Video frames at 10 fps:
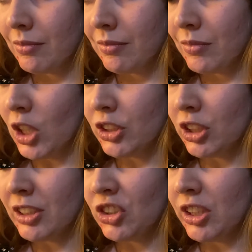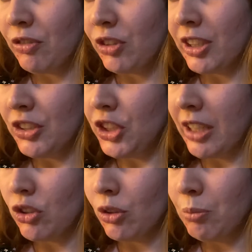not just different in
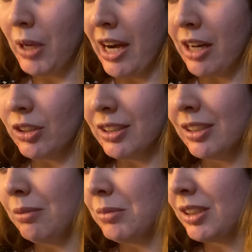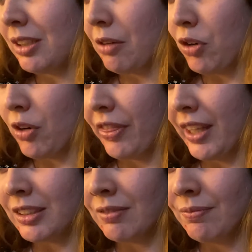general, but how it seems different
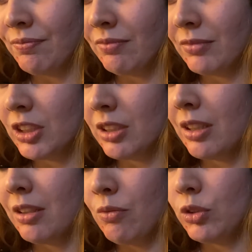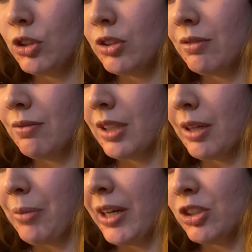than
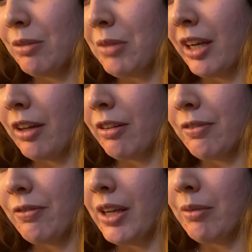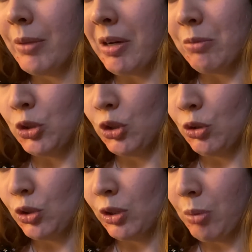compared to my other family members
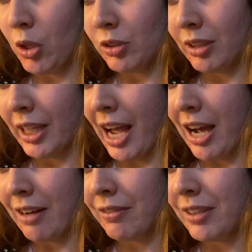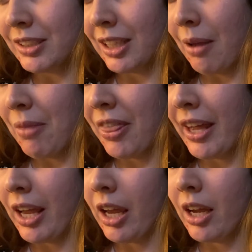who supposedly have the same
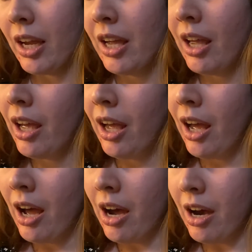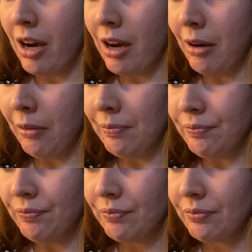thing. Um,
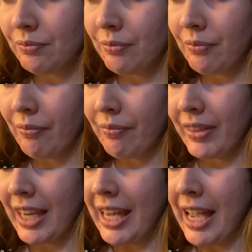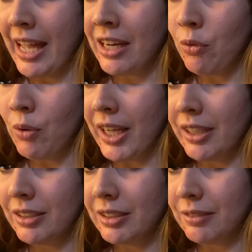
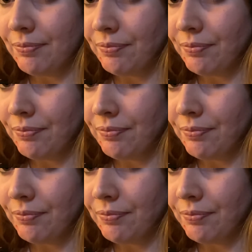anyways,